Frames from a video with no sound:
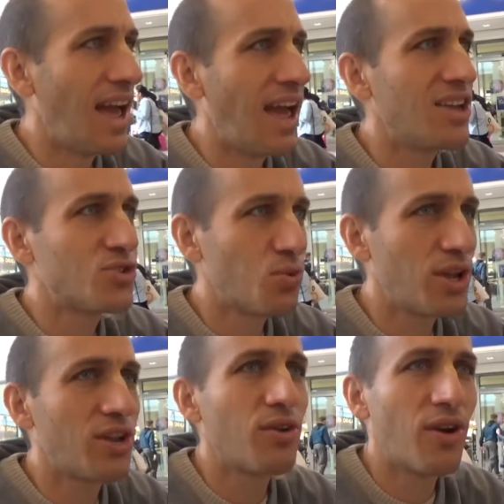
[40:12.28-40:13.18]
as
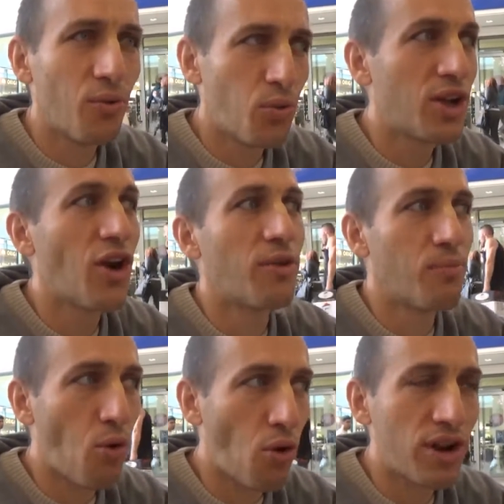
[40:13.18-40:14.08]
we got
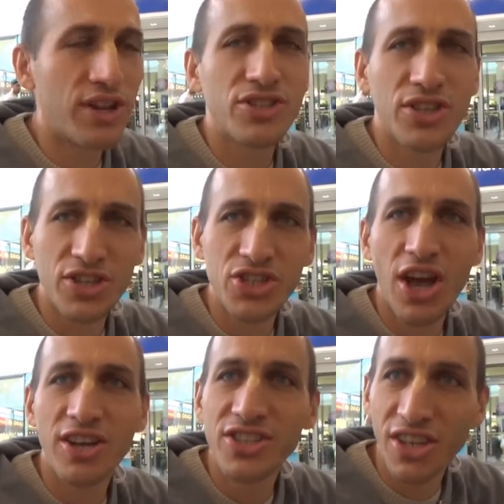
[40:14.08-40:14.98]
more into the
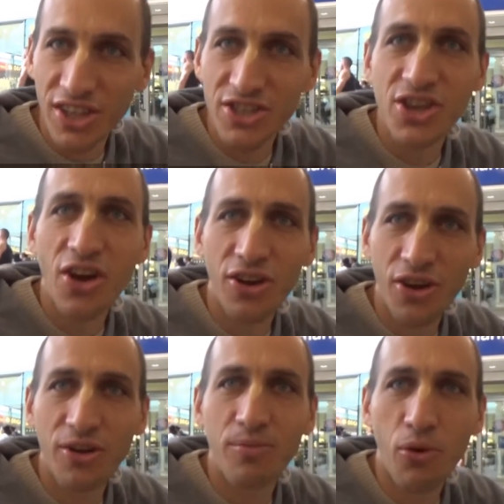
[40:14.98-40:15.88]
chanting, the dog
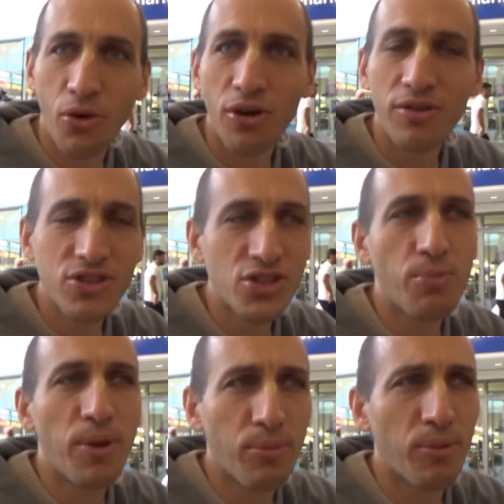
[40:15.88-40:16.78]
got more. Some
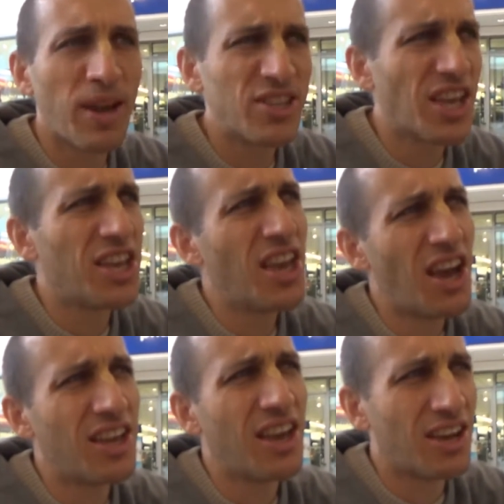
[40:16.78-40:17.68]
people may say,
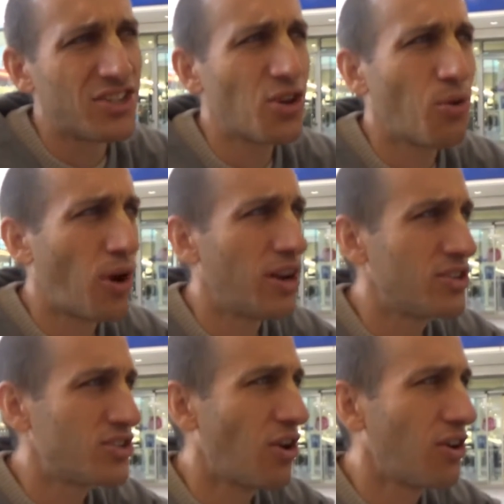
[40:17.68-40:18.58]
yeah, so what? The
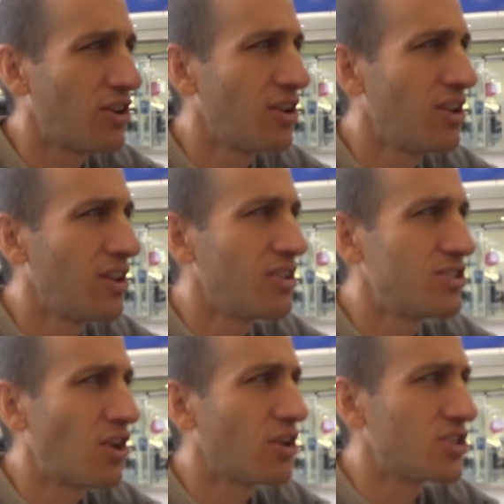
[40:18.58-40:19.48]
dog
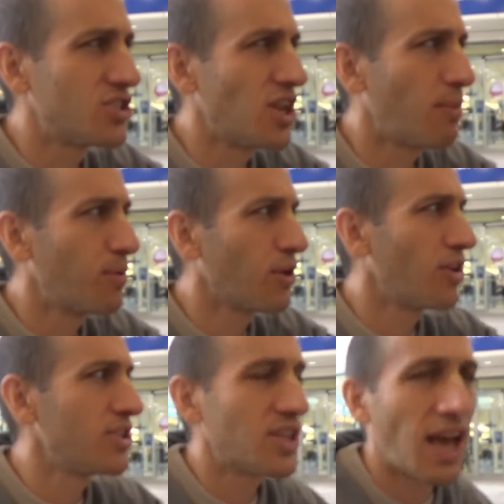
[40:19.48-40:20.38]
is jumping on
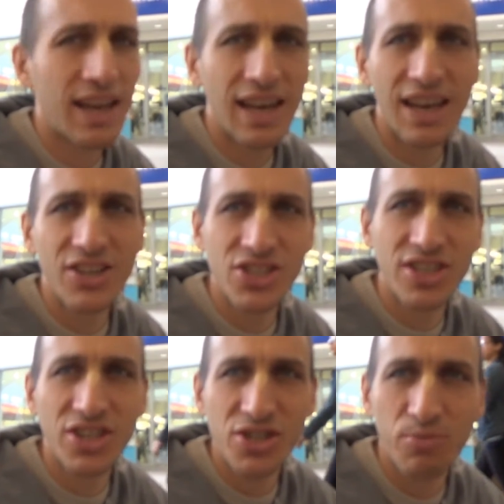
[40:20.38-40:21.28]
his hind legs. It
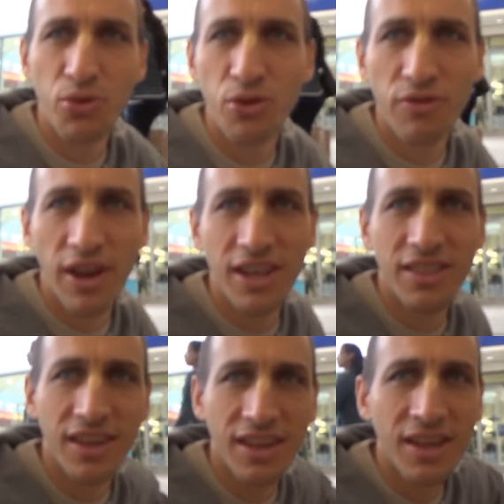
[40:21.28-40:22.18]
doesn't prove
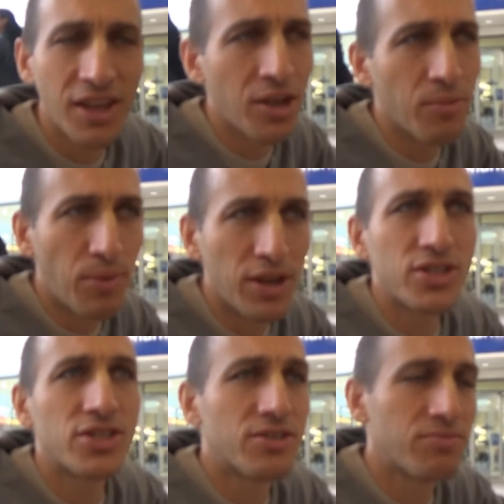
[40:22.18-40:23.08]
anything. But
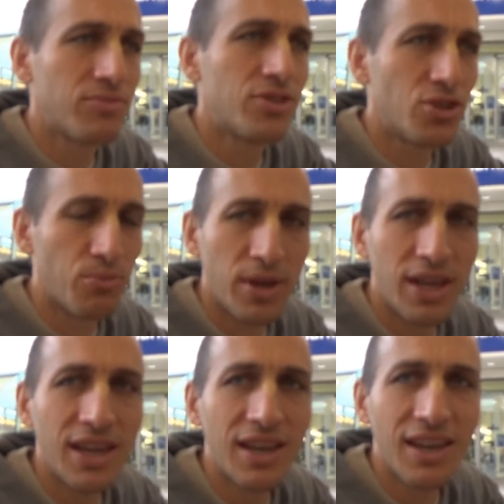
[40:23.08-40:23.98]
to
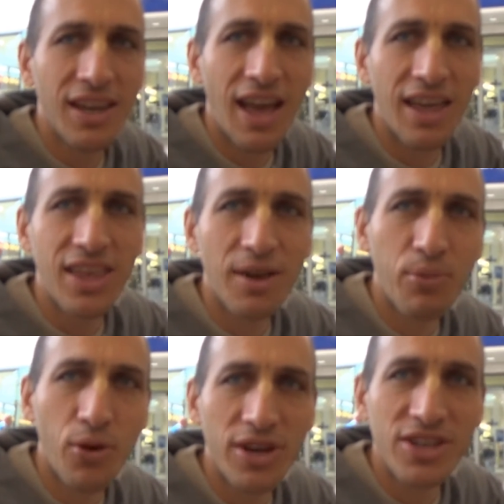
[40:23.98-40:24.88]
me, at that
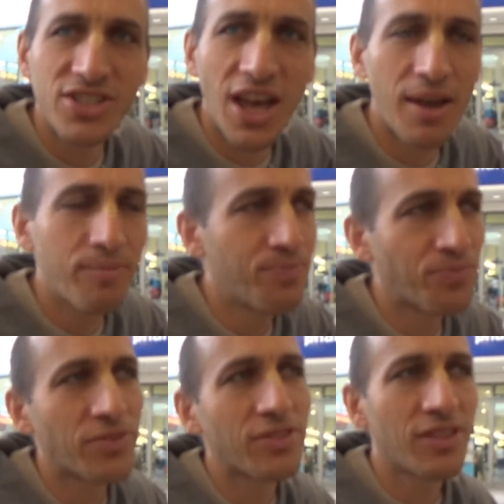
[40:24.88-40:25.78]
point in time,
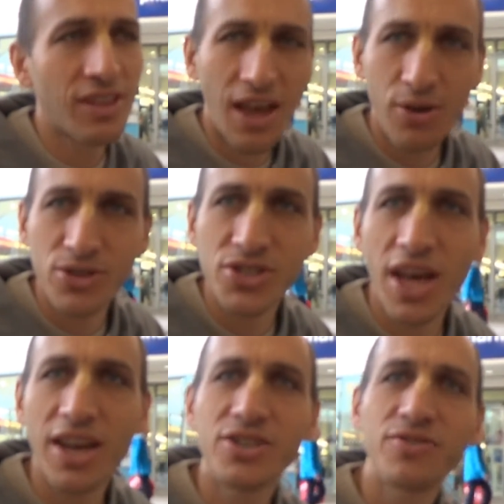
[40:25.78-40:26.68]
I was
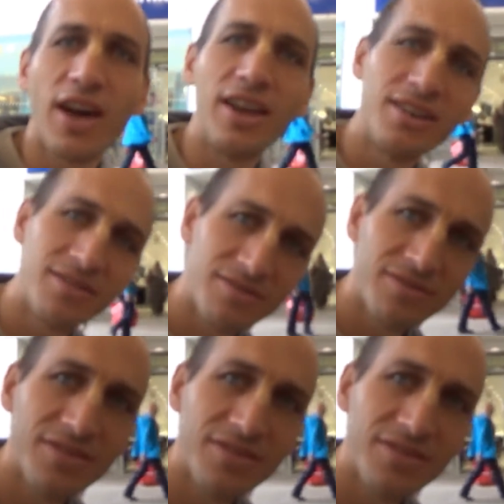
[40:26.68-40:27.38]
satisfied. Yeah.